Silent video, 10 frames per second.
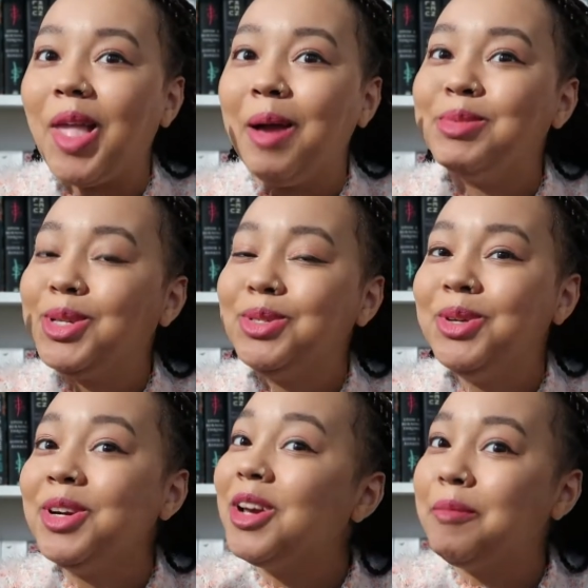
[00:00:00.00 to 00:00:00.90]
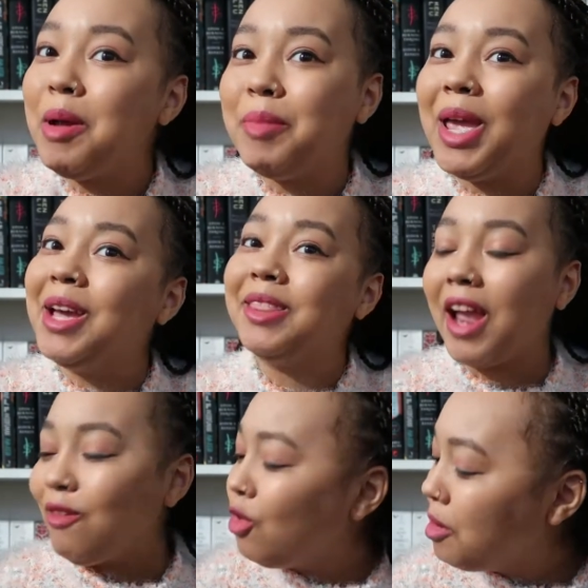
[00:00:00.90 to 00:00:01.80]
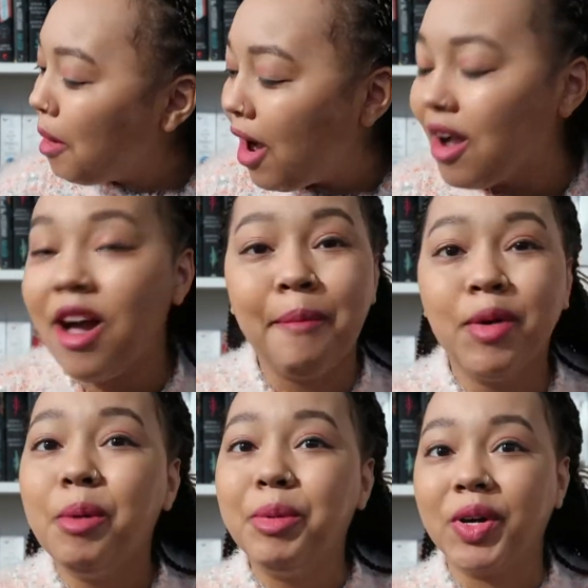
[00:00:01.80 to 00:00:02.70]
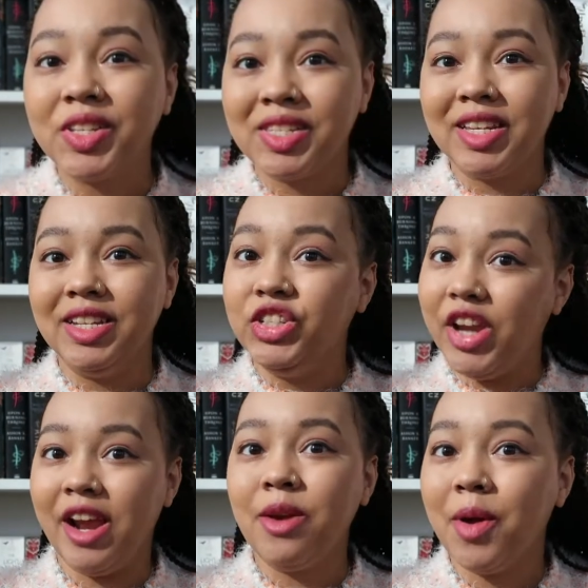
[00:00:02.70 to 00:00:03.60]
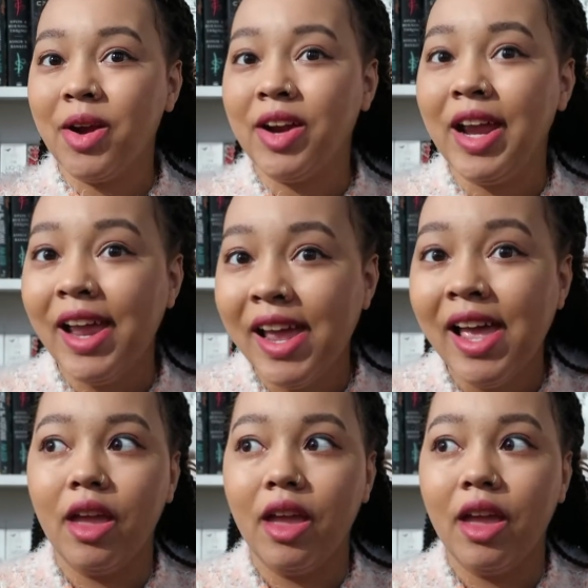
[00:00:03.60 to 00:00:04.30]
I'm still doing good on my ban. Like, I've only bought a couple of books in January,